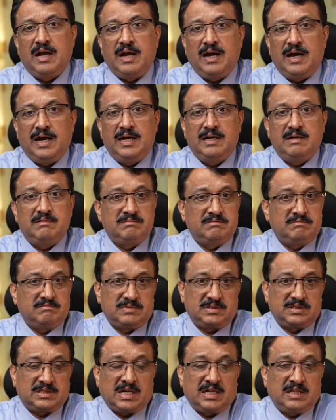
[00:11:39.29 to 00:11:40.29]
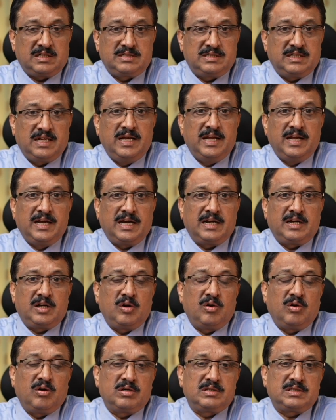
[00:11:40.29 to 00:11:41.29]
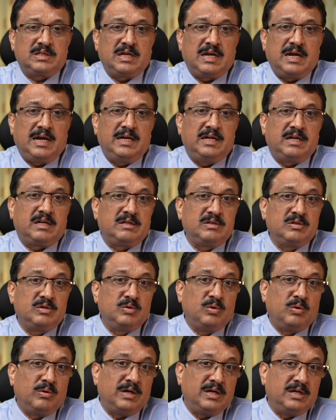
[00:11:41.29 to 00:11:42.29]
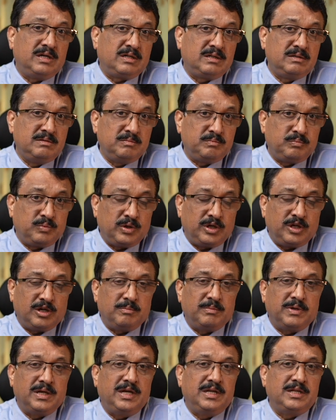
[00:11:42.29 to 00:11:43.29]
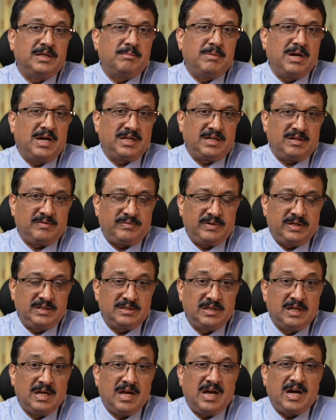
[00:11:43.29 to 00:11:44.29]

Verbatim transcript: and start selling at loss and go and put your money in the bank equities.